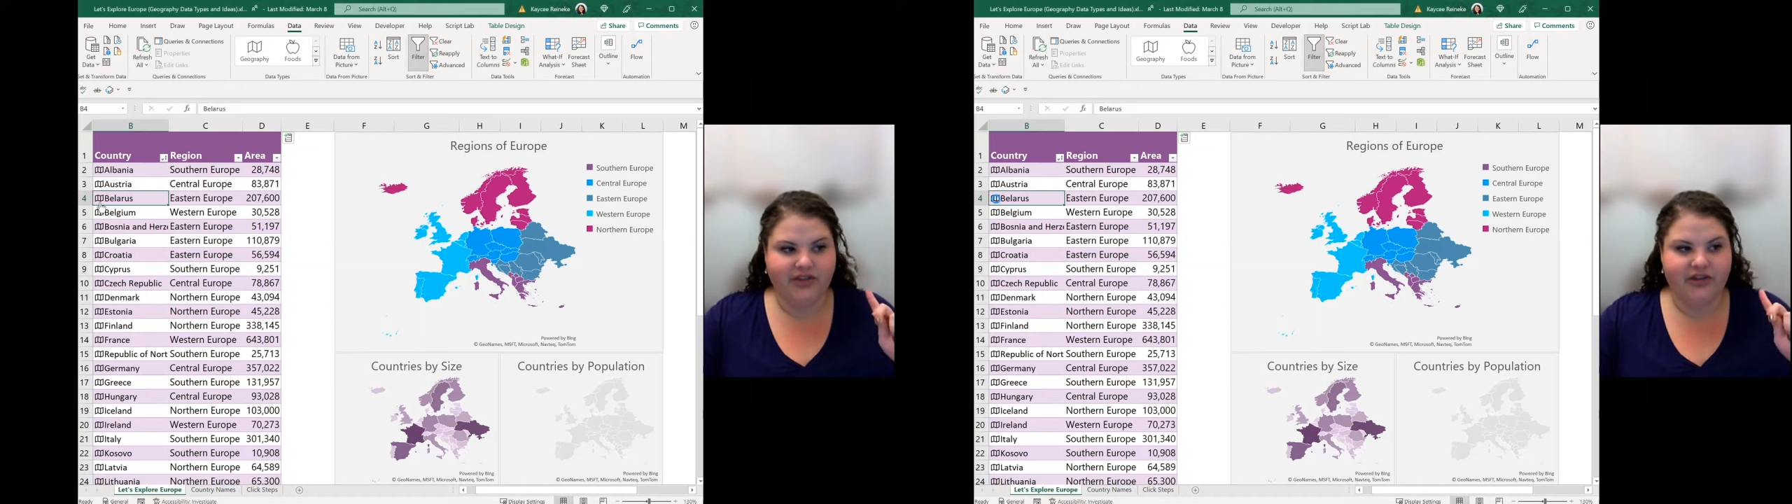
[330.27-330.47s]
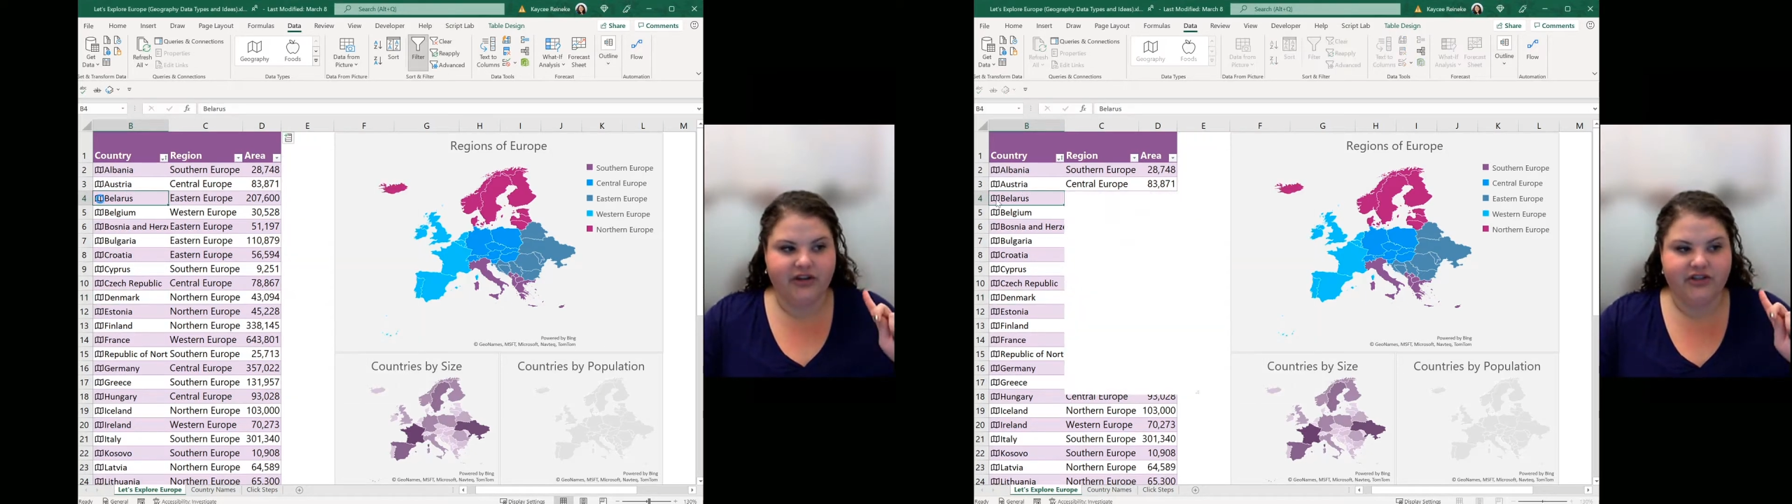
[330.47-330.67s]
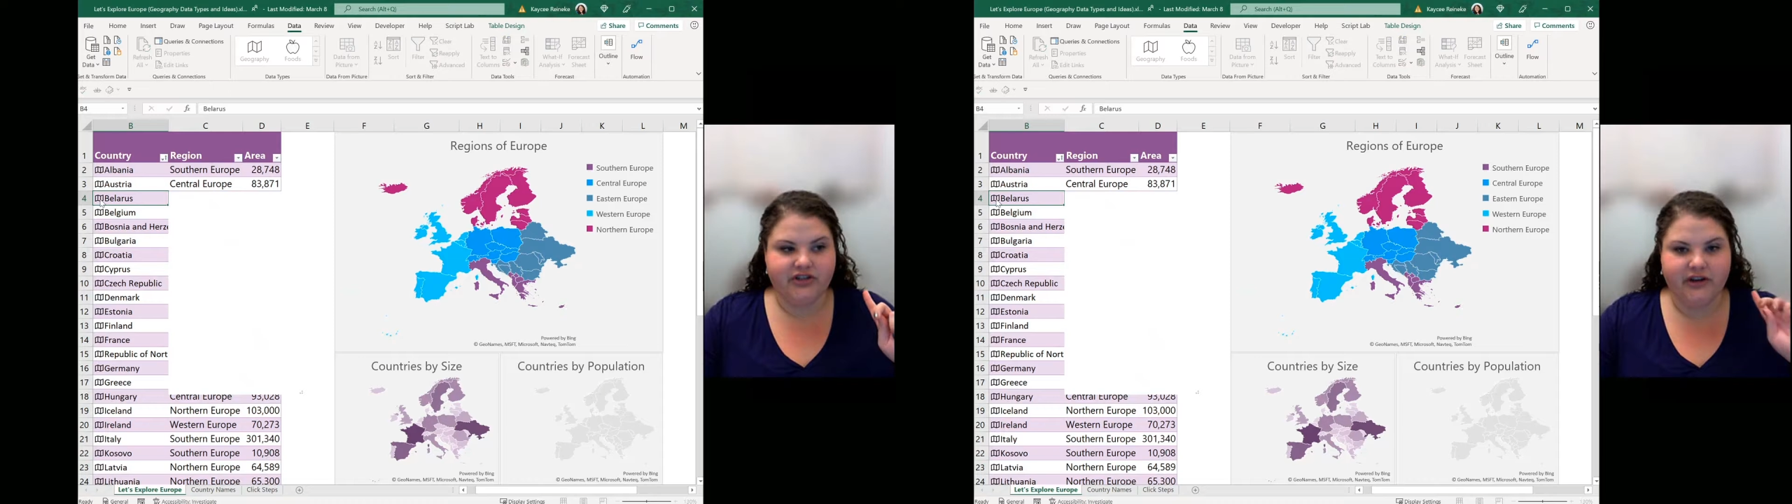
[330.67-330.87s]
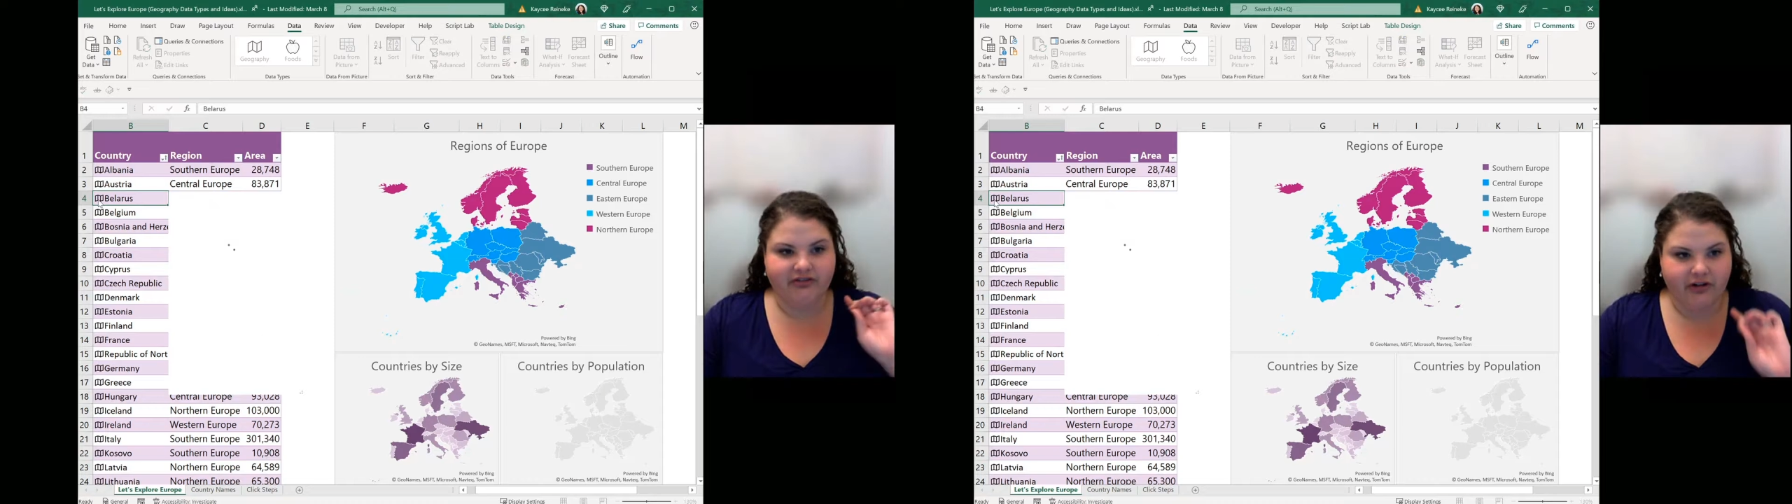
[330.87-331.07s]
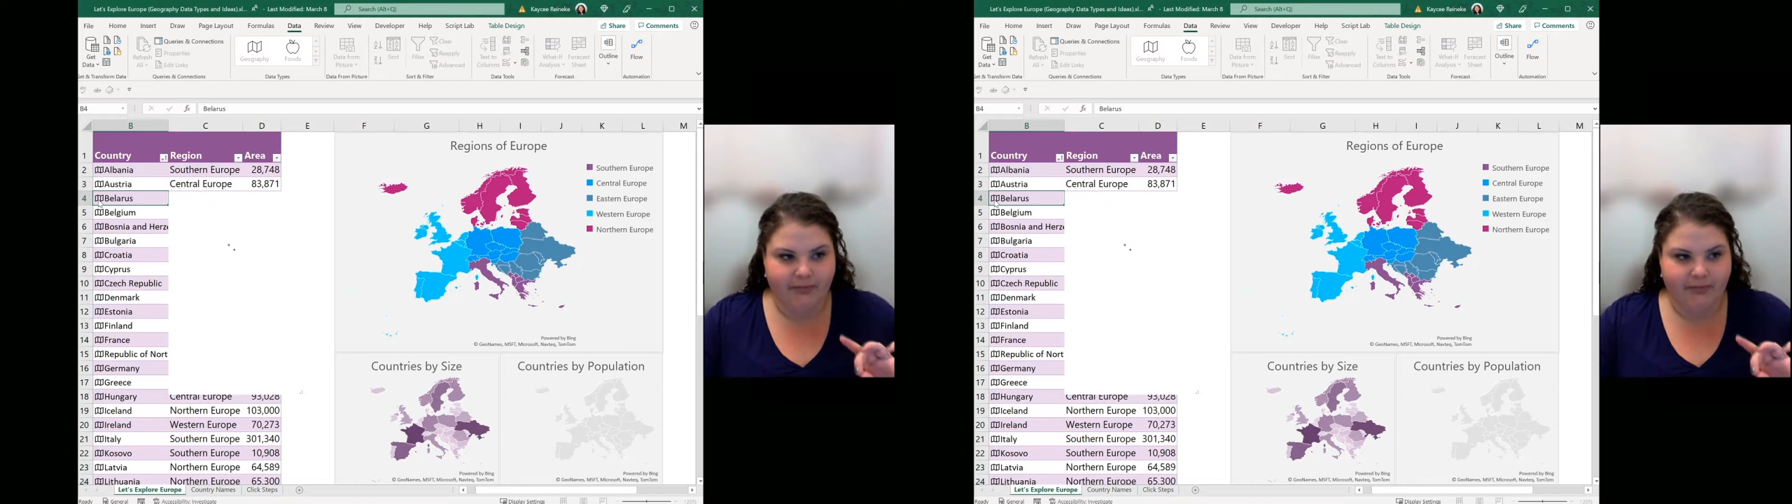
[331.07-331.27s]
that you can do
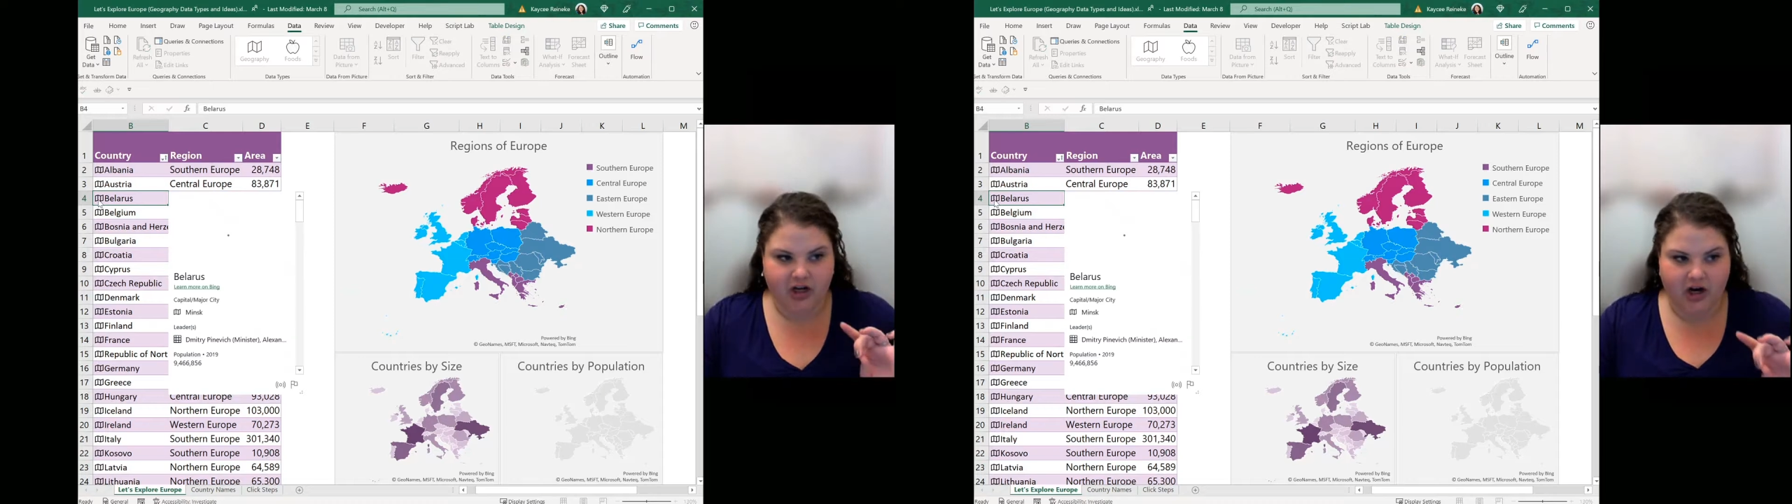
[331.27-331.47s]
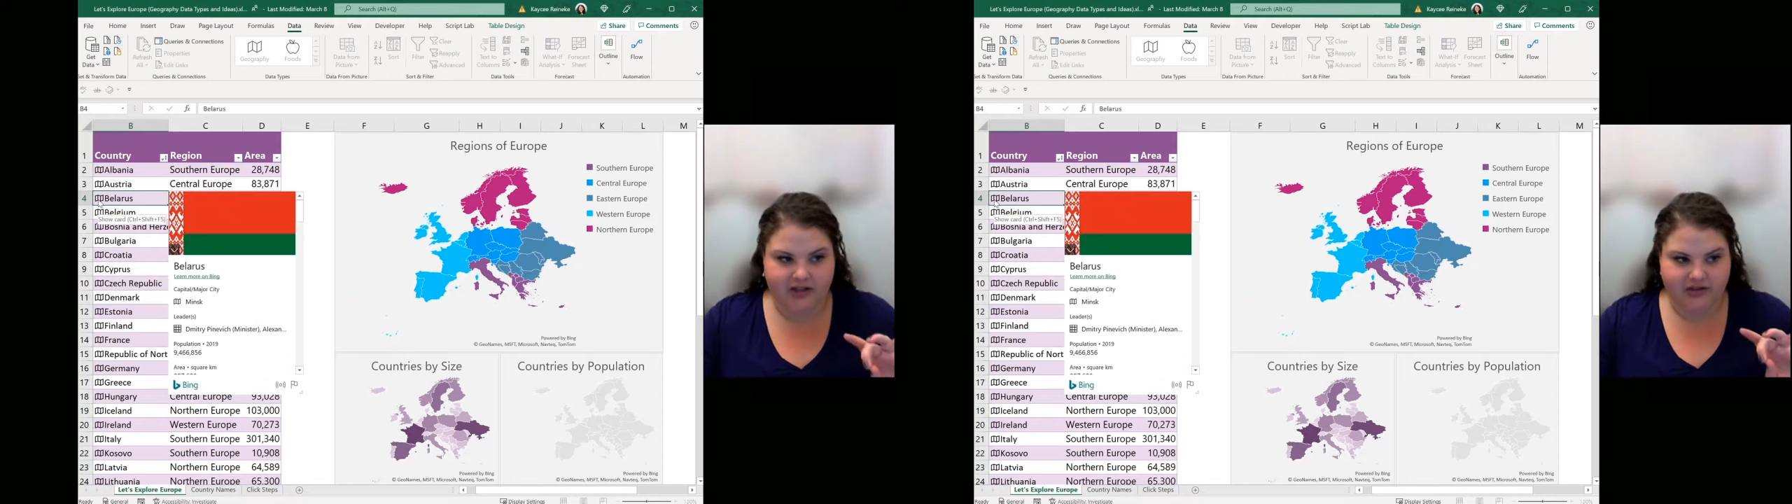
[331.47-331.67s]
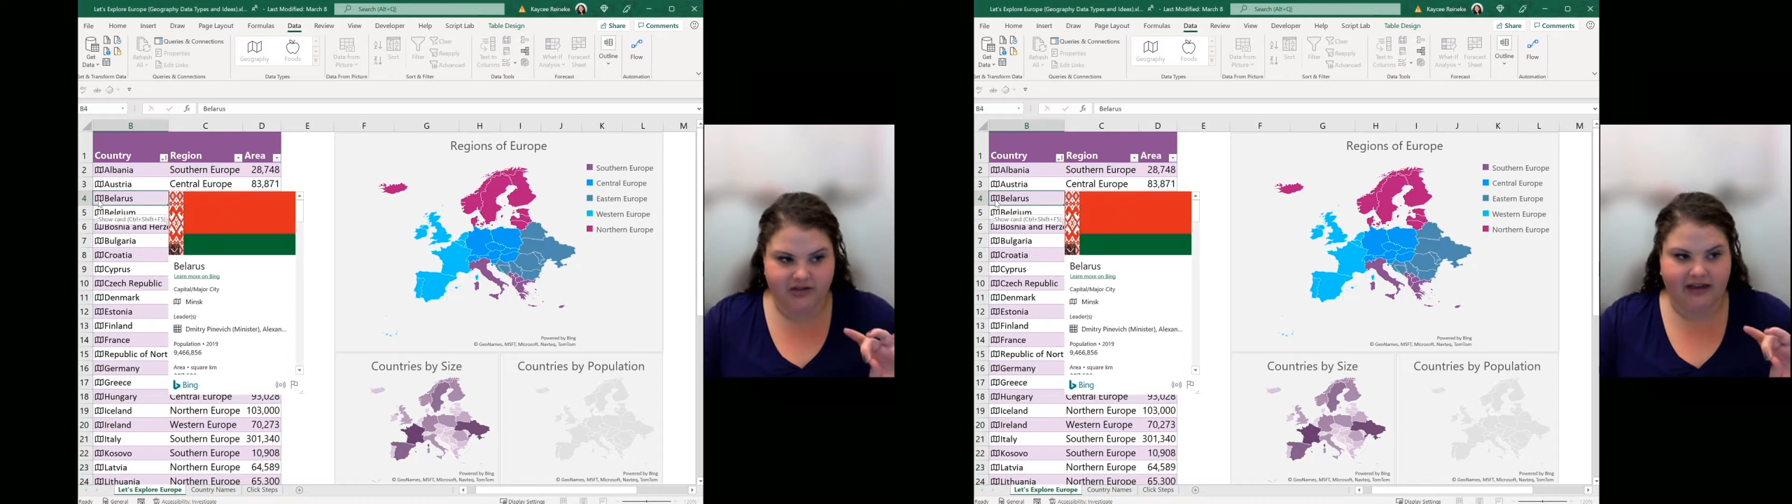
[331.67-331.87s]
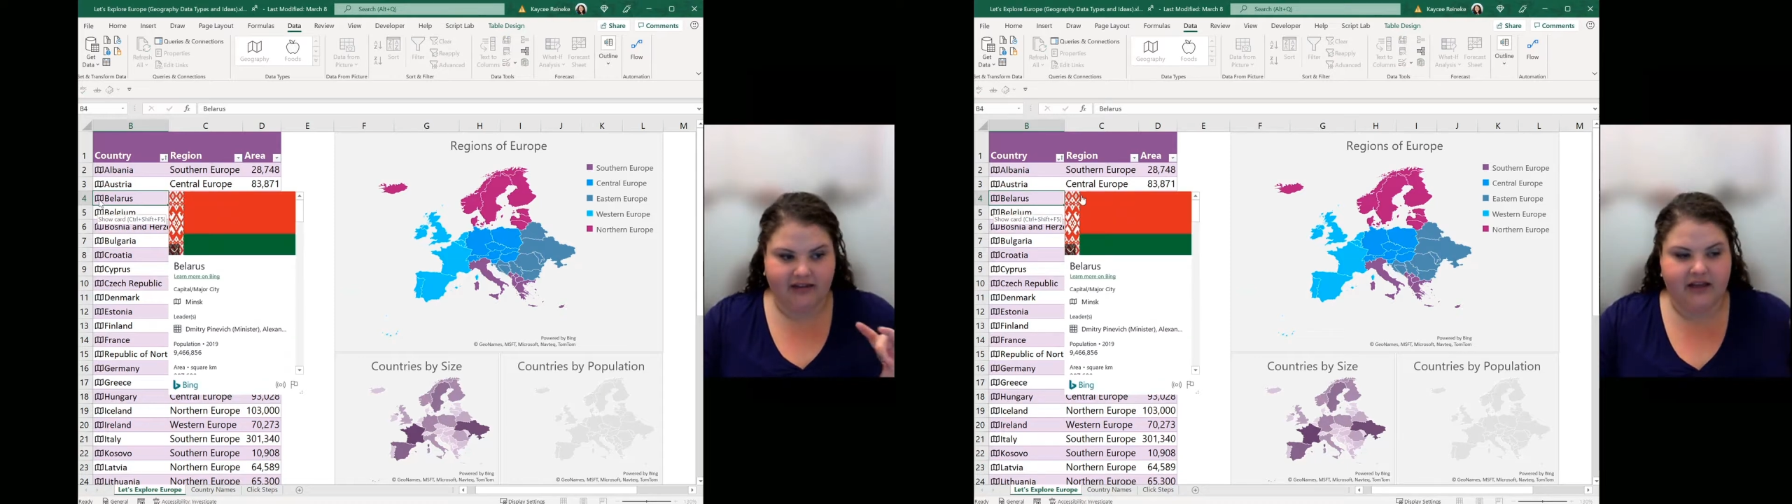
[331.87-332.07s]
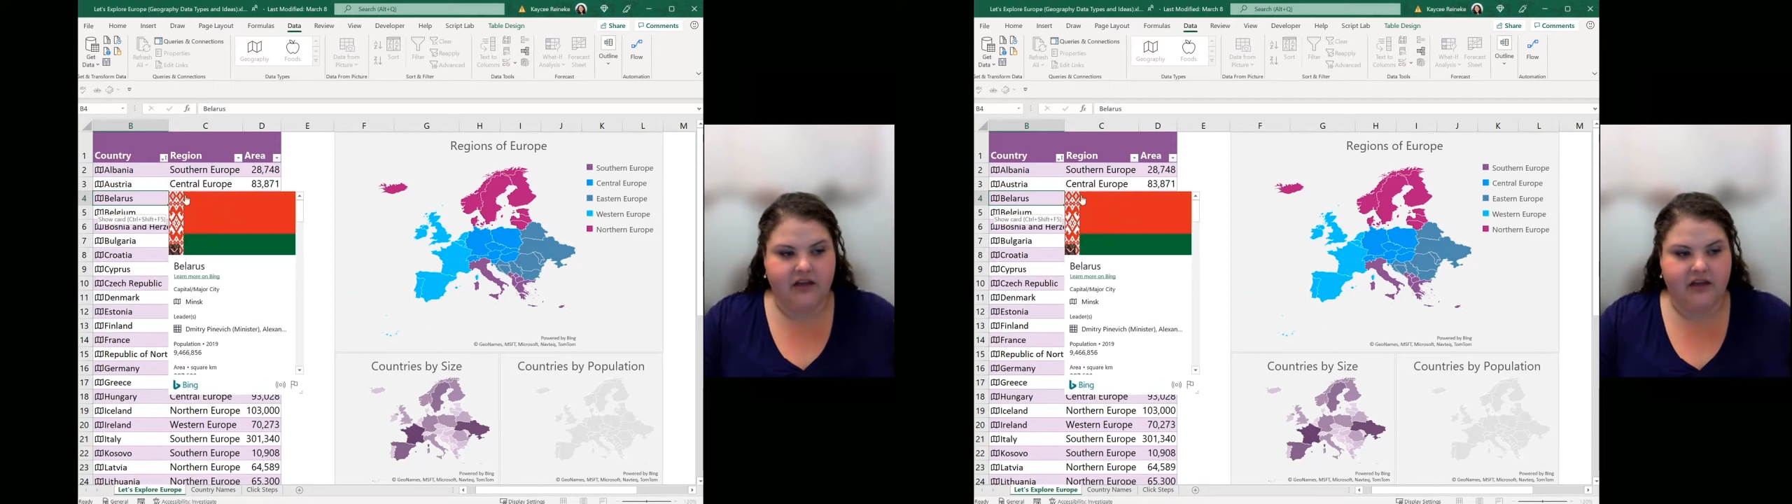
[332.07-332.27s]
it from the card
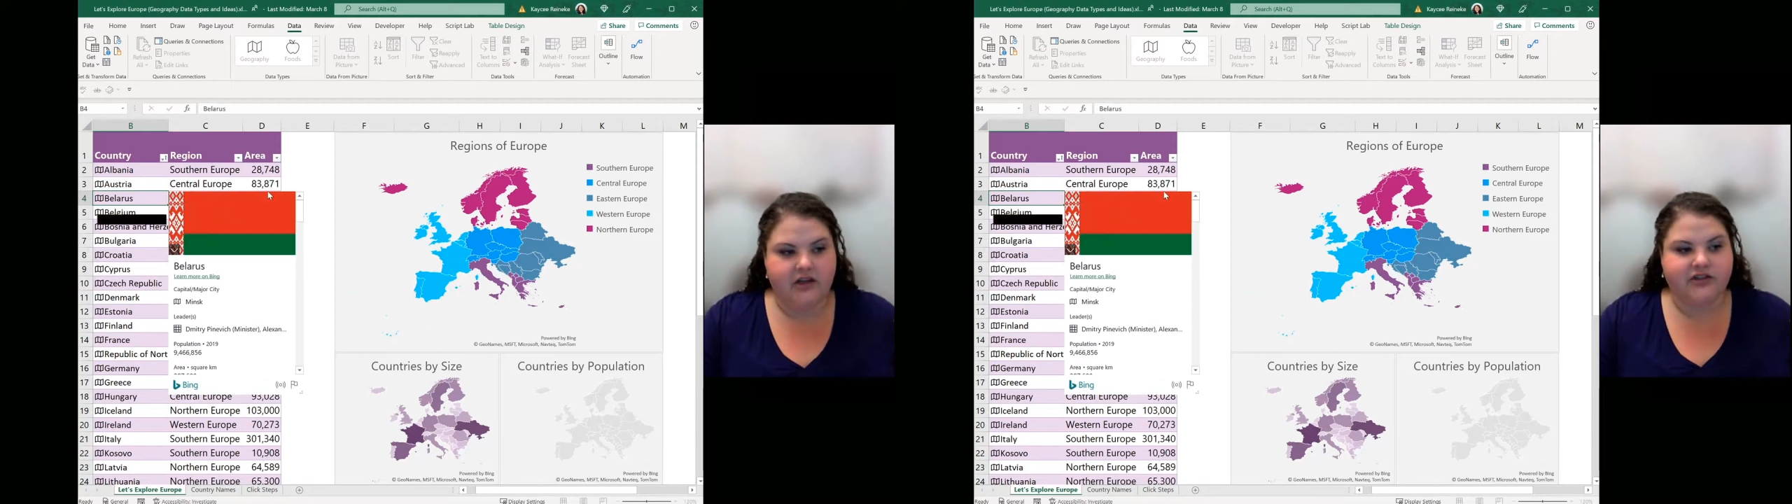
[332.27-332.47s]
directly.